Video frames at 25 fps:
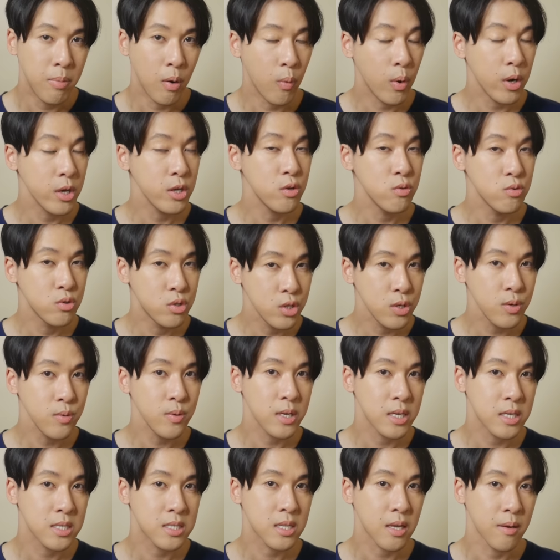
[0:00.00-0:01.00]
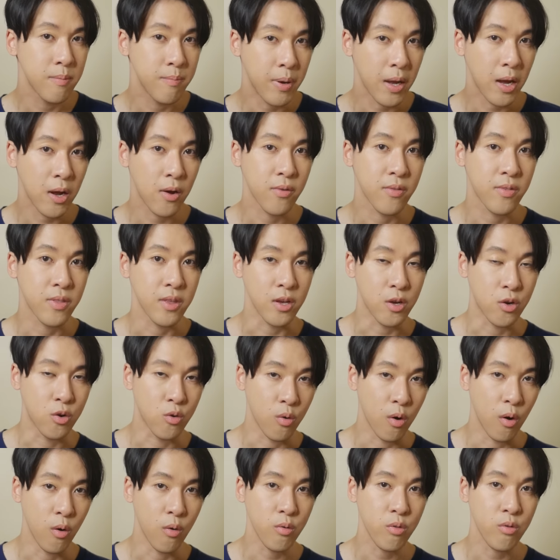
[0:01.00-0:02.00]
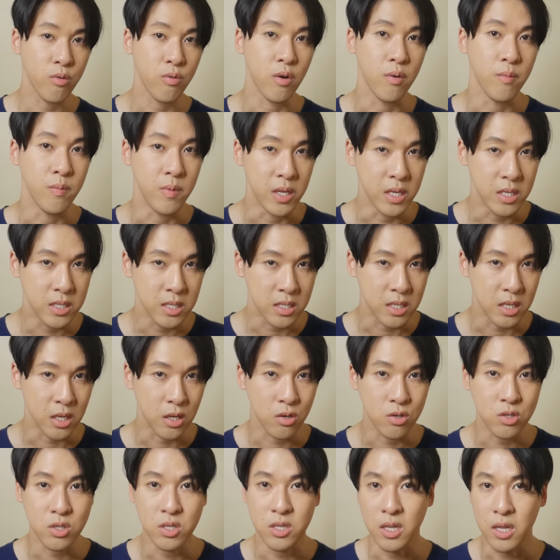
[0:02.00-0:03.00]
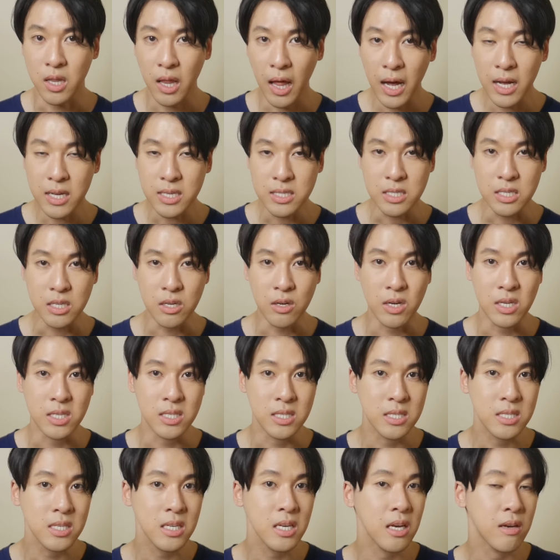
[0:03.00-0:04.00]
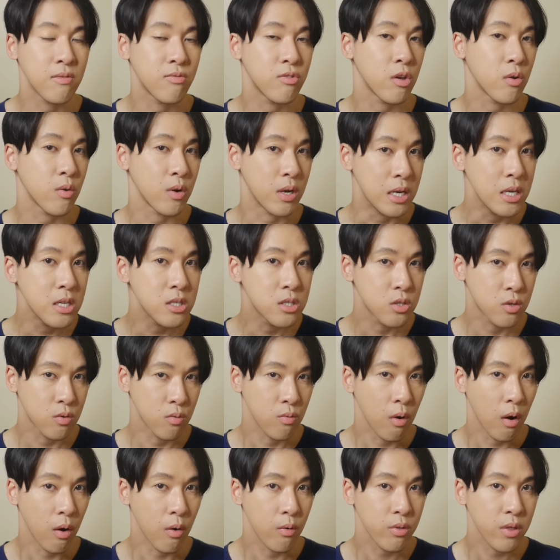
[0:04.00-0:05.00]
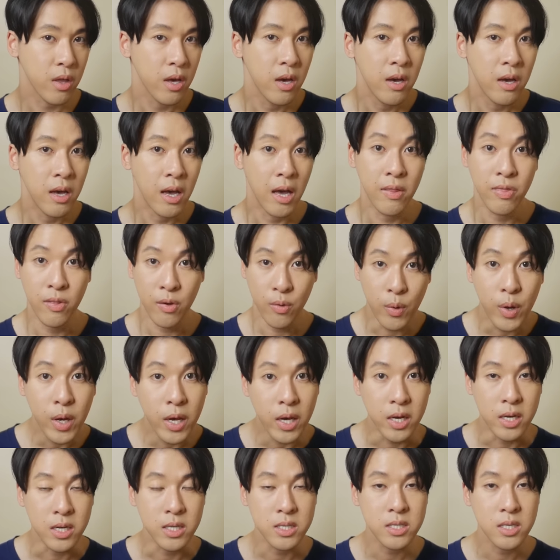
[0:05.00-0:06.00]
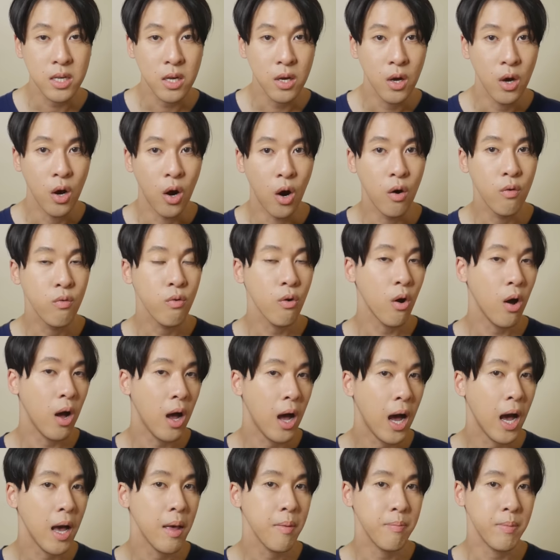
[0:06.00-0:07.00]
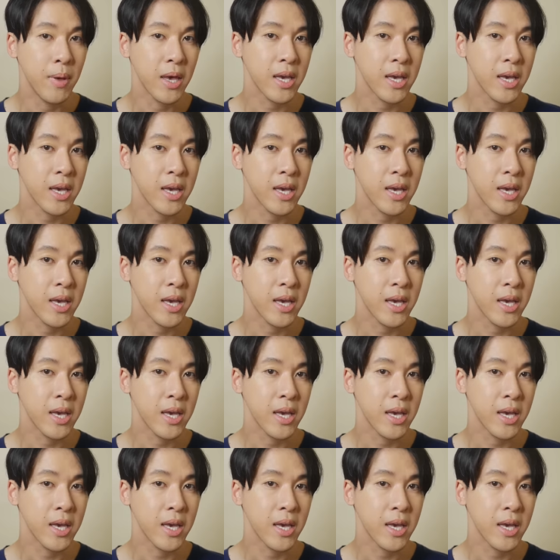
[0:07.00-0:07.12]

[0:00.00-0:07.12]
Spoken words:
but what you do is compare the growth from this year to the last year and see if there is growth, and there is. Overall, HYBE